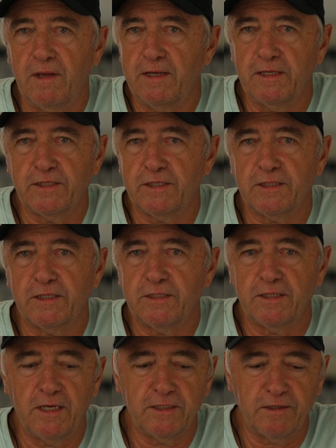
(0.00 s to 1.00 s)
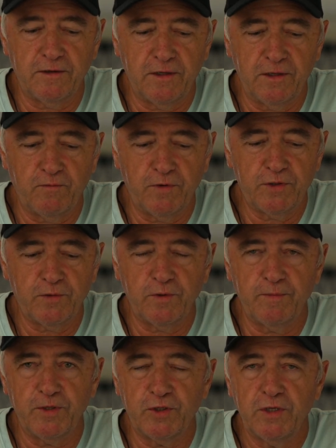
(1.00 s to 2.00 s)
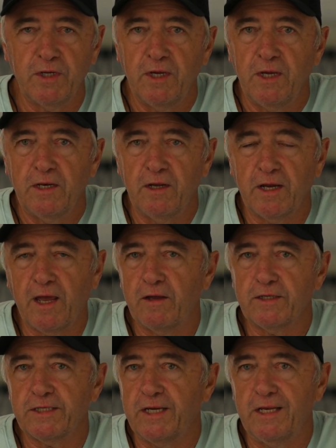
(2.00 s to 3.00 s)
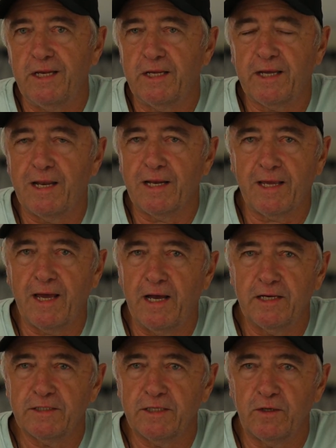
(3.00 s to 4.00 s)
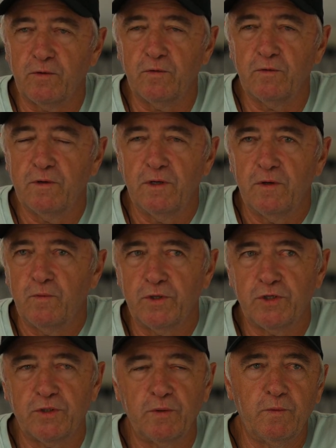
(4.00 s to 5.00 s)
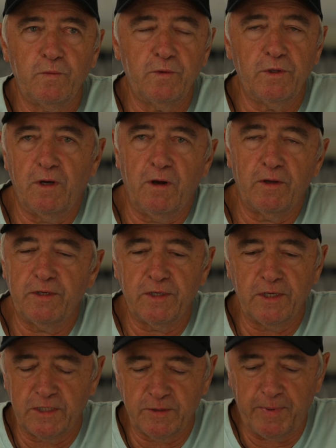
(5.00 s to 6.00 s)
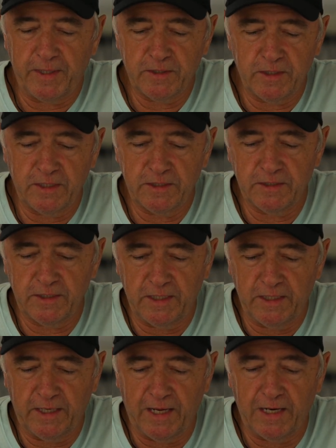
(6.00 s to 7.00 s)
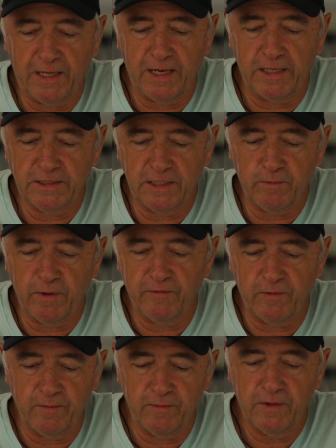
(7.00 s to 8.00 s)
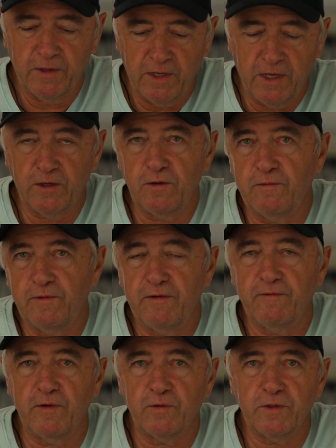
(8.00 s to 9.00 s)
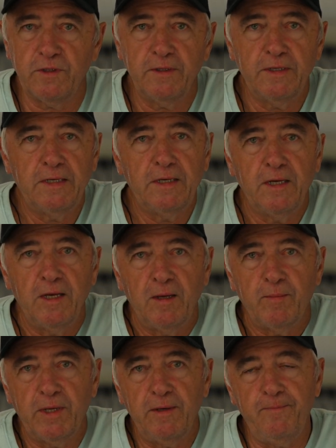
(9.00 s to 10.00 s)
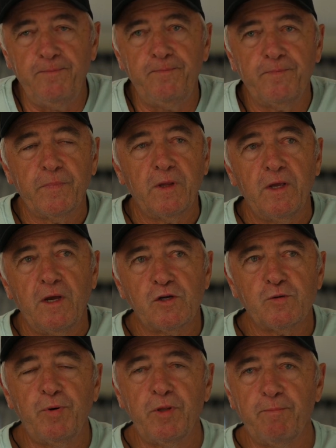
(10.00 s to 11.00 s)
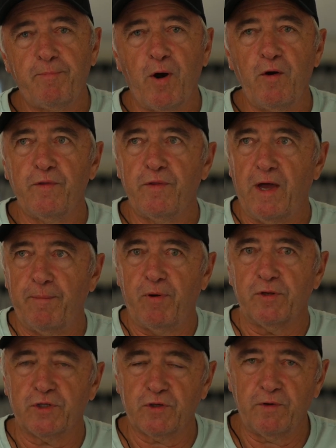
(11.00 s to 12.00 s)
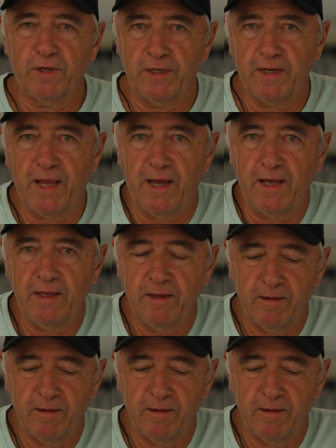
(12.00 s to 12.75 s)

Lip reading: it's just as the original image. Now I can't see any color cast at all, which I didn't expect to see any color cast anyway from a UV filter. But I should put them both up on screen now,